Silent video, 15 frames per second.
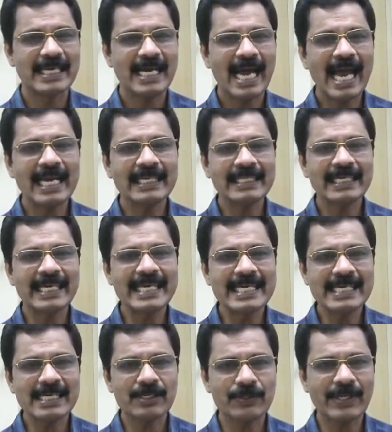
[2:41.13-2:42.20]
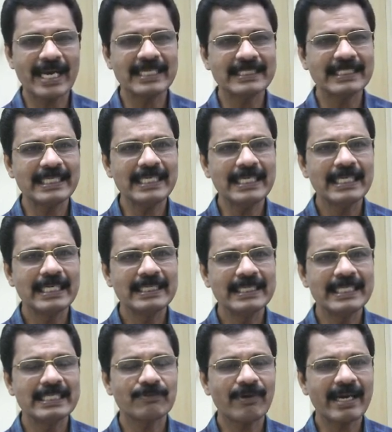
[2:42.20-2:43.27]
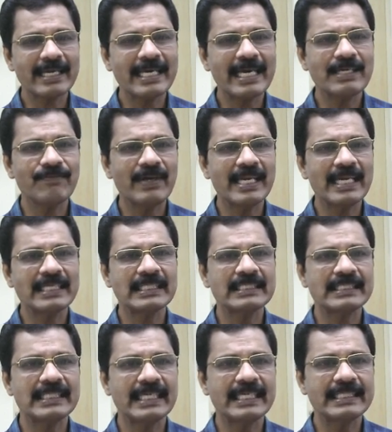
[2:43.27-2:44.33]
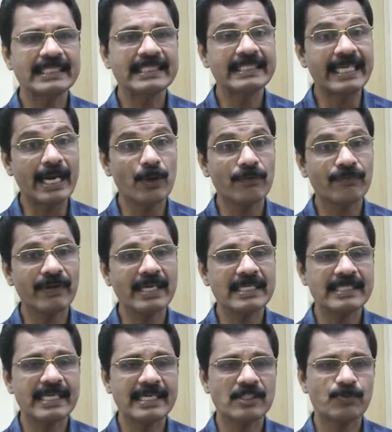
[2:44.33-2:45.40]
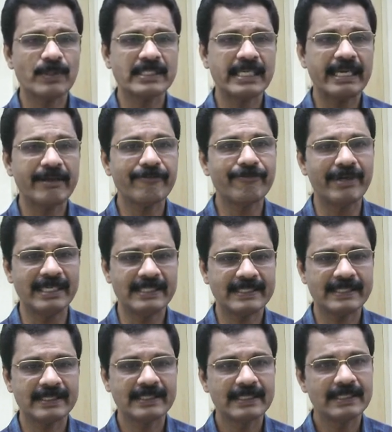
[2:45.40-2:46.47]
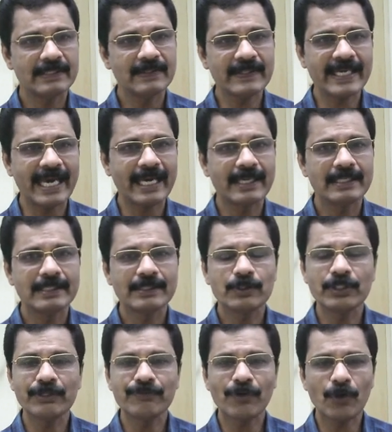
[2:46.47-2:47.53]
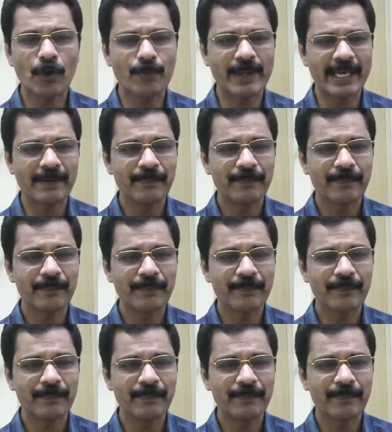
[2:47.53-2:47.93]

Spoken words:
And here you can see this furcate venation seen in pteridophytes, especially ferns. Okay, could you follow me?